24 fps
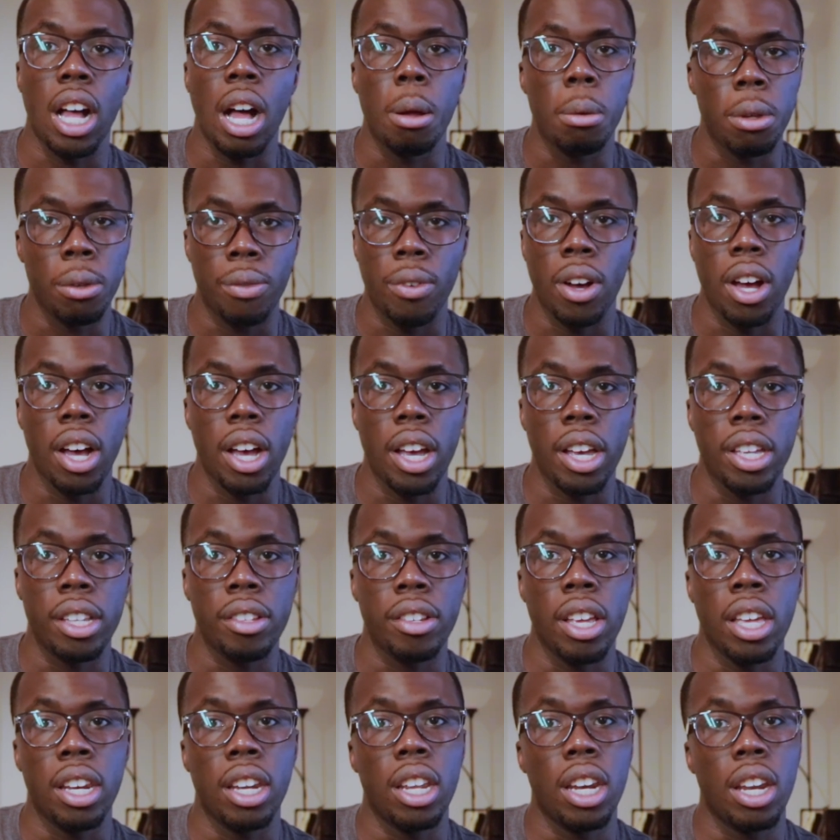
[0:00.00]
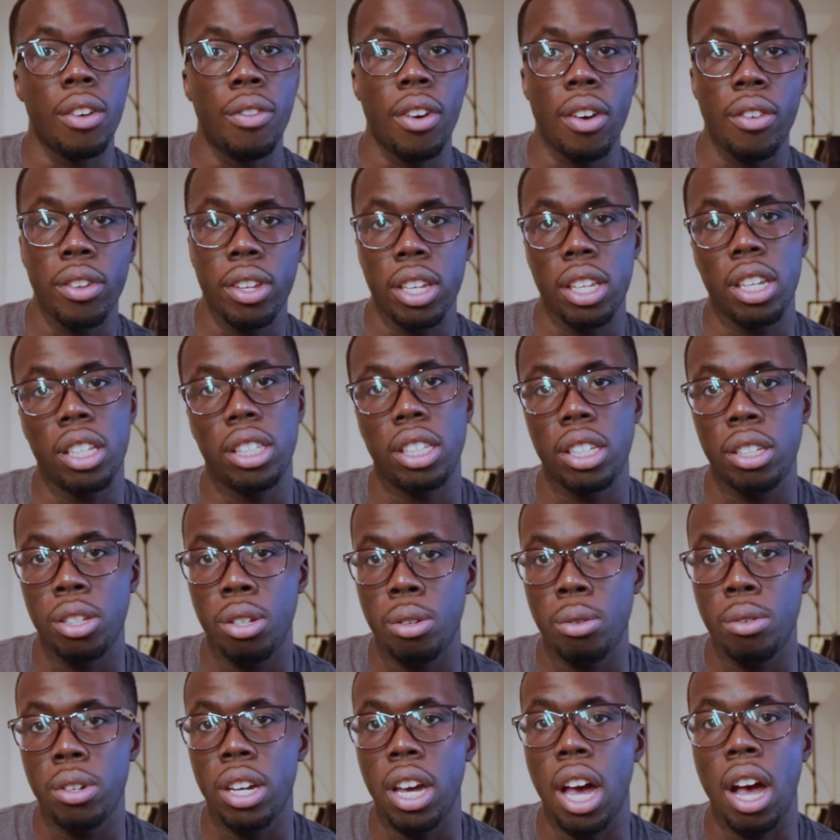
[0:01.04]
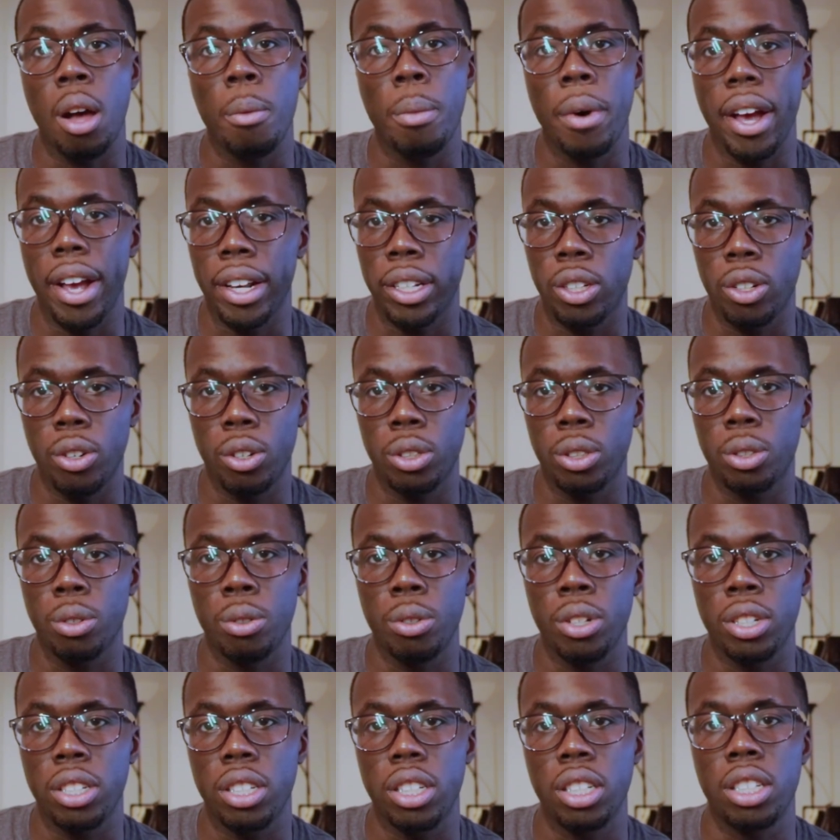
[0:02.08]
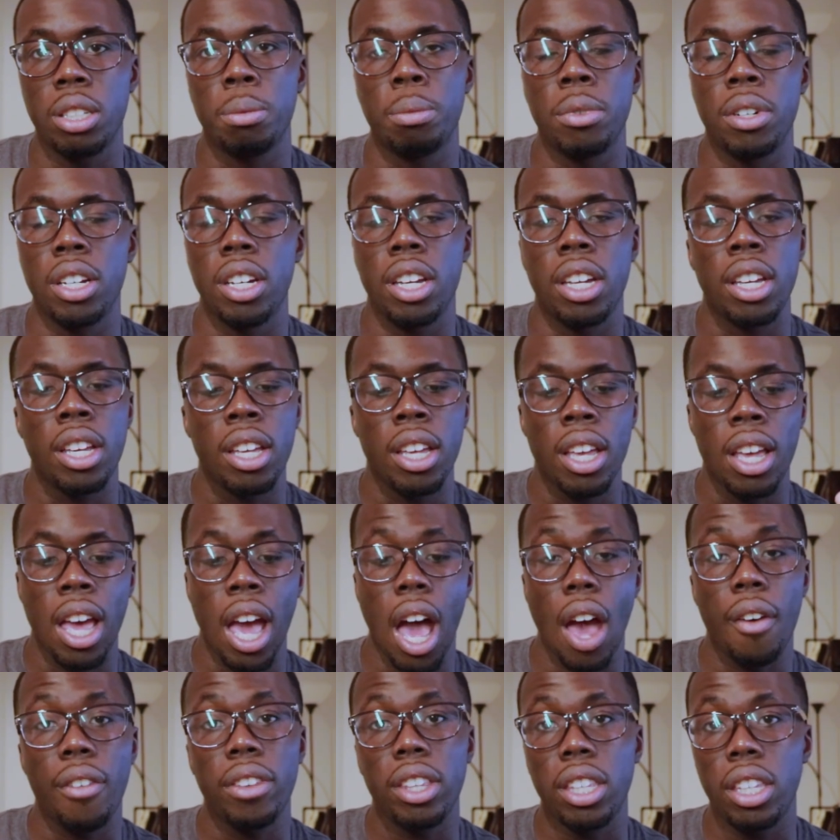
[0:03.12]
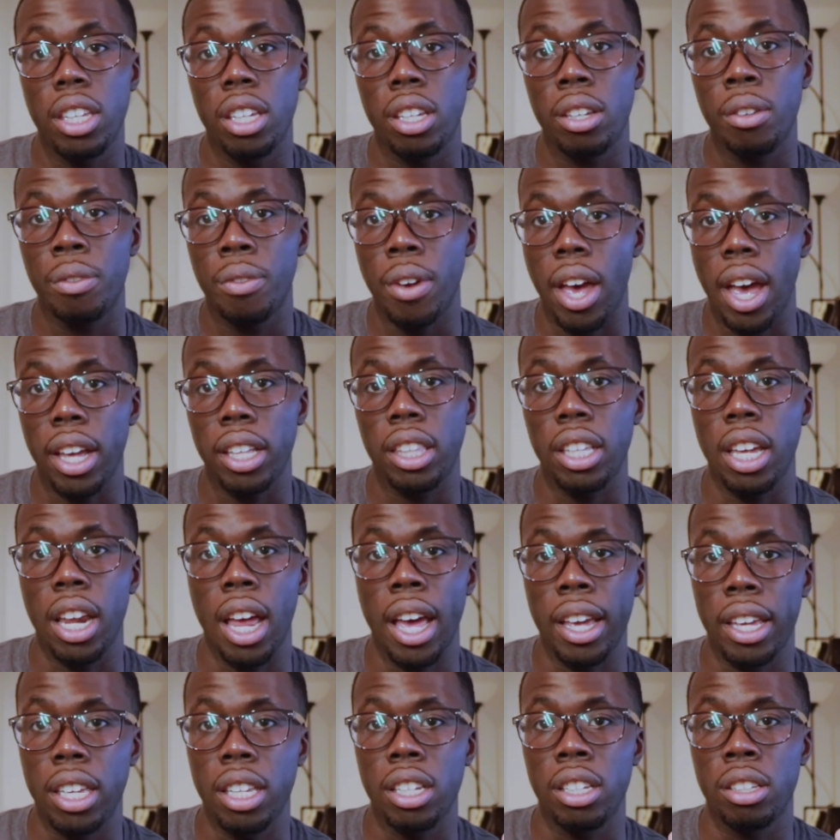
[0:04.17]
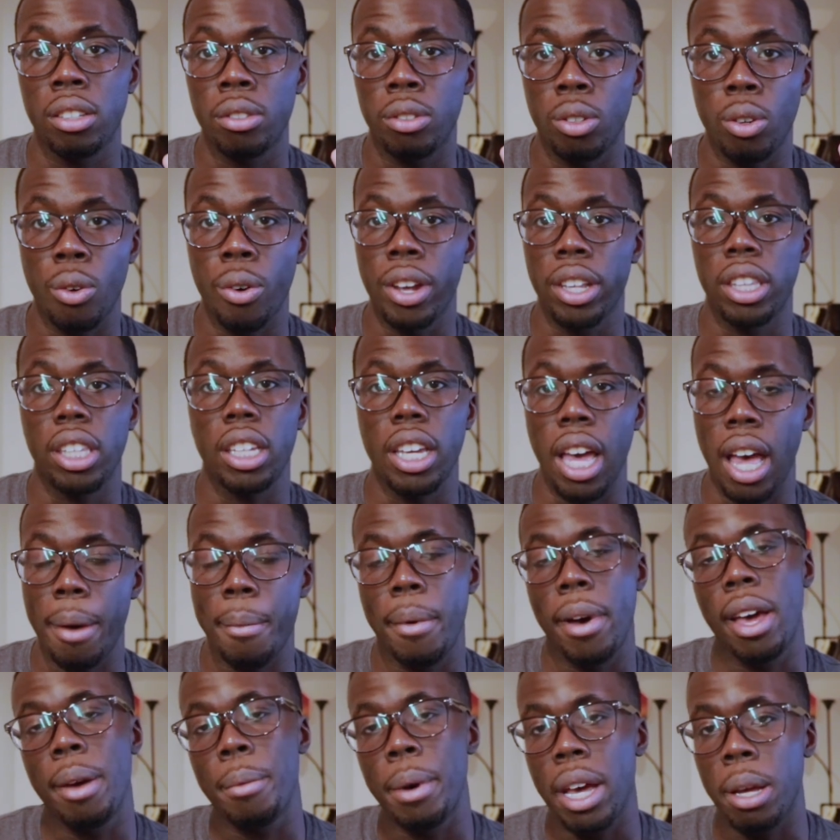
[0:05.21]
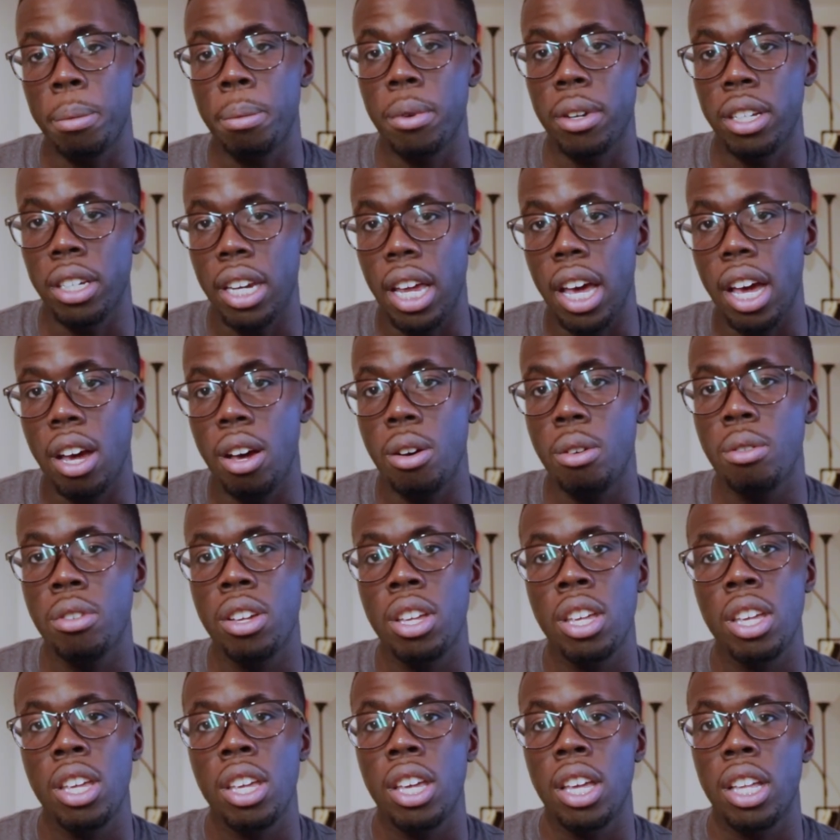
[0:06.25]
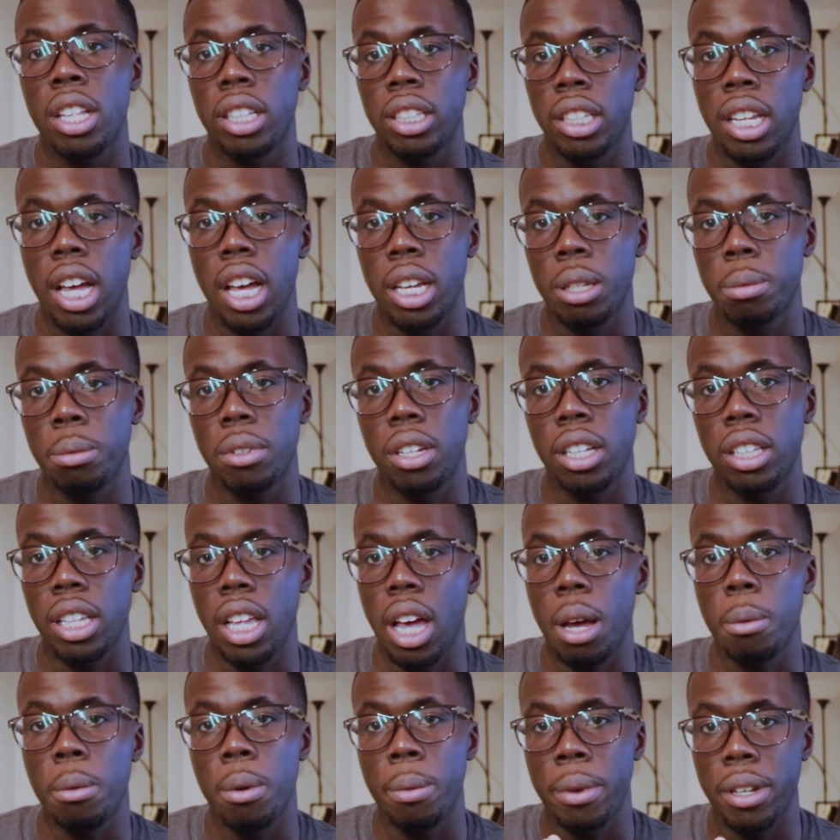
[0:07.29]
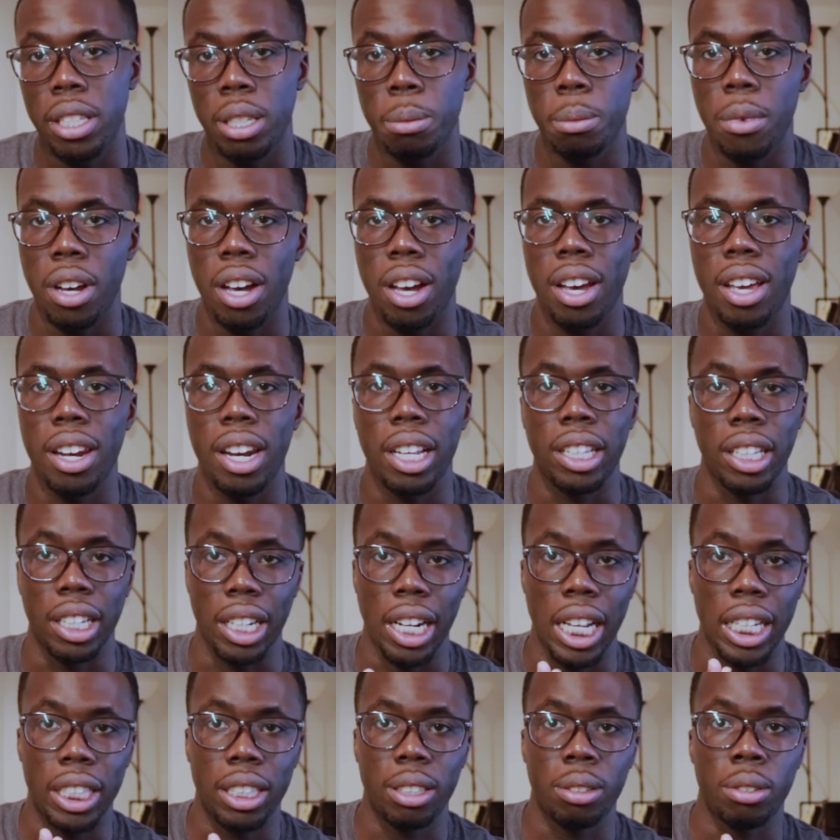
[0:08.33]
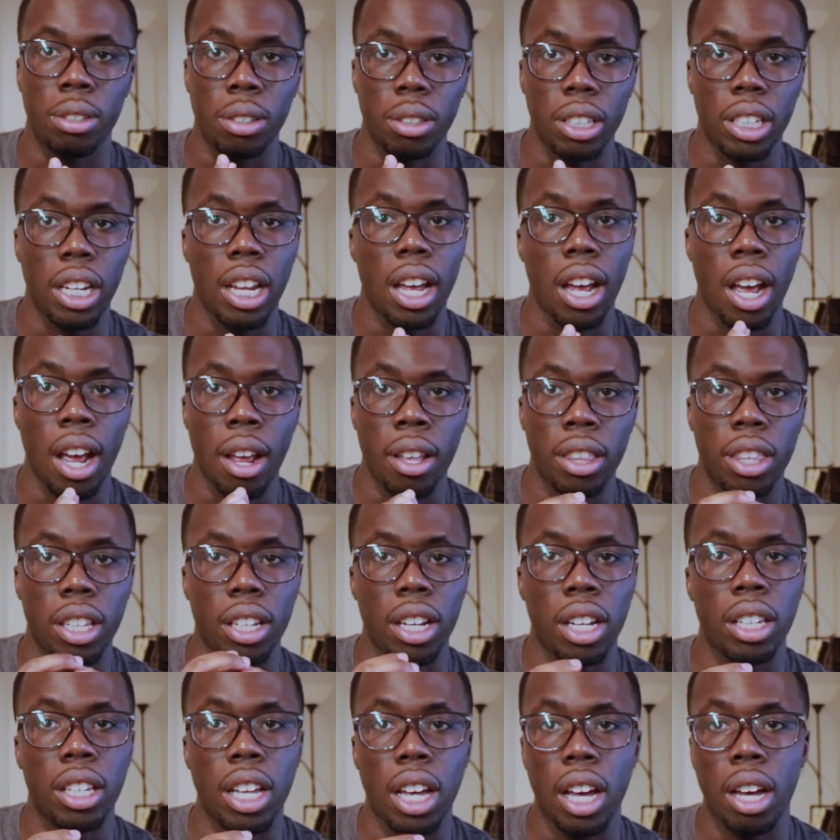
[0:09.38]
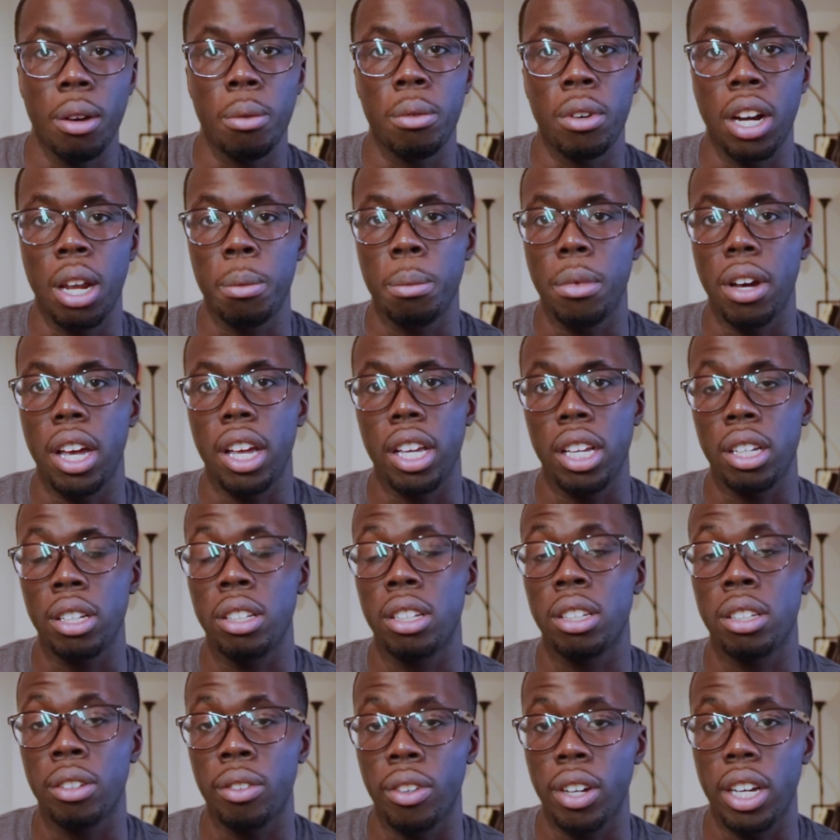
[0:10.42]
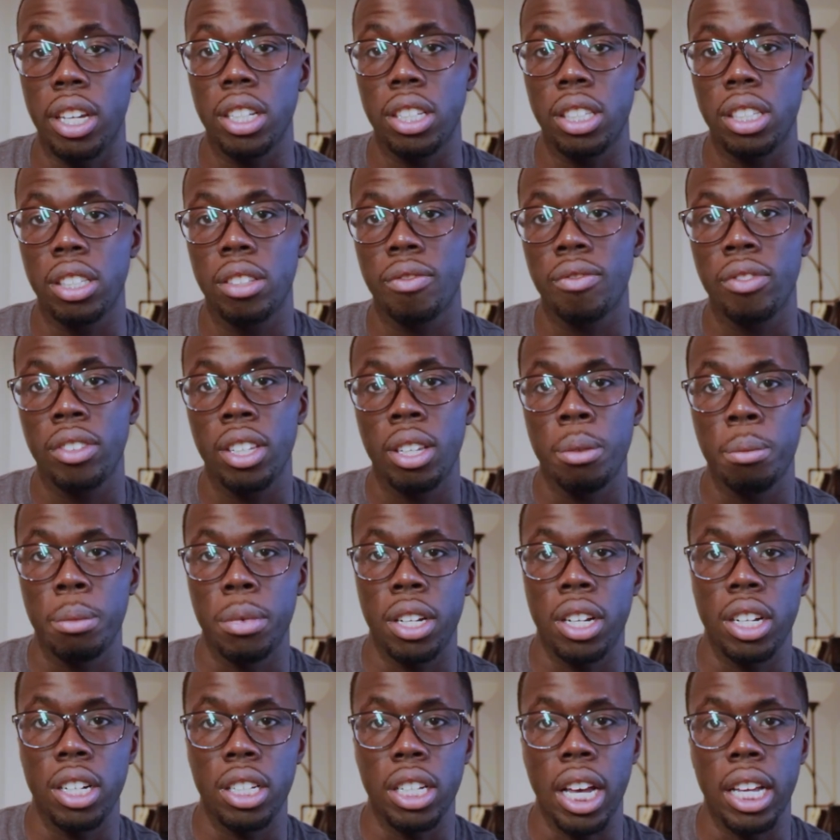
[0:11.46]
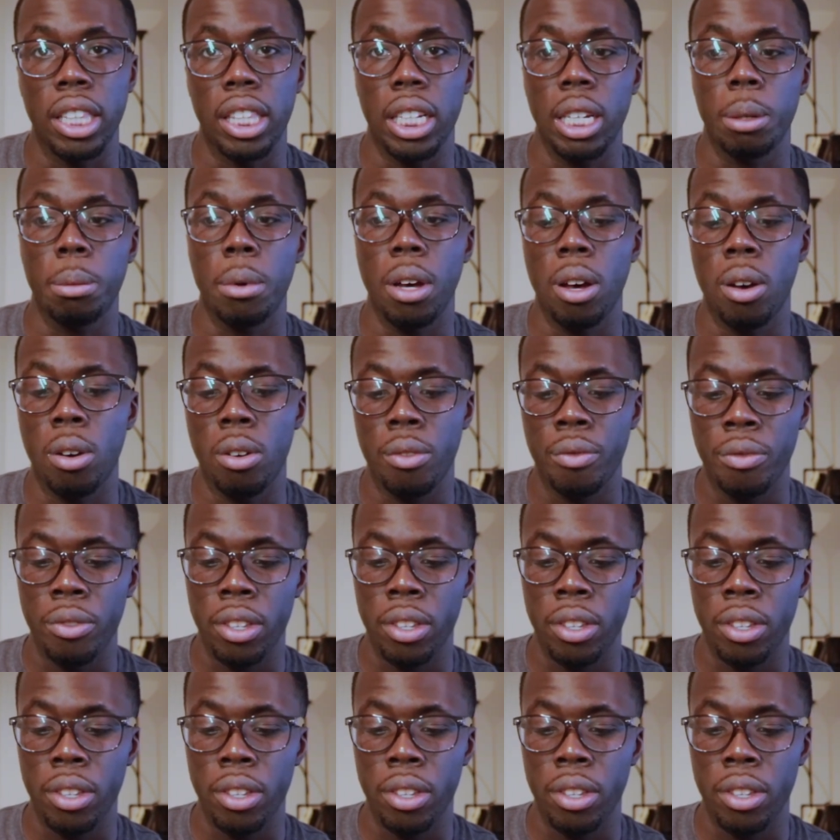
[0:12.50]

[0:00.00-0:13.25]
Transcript: I'll be fine, and then if I really need to do it, I'll buy external storages. But having the fact that I can throw anything at my MacBook now allows me a lot more peace of mind. I think that's something that I think a lot when I'm buying a device, because I think about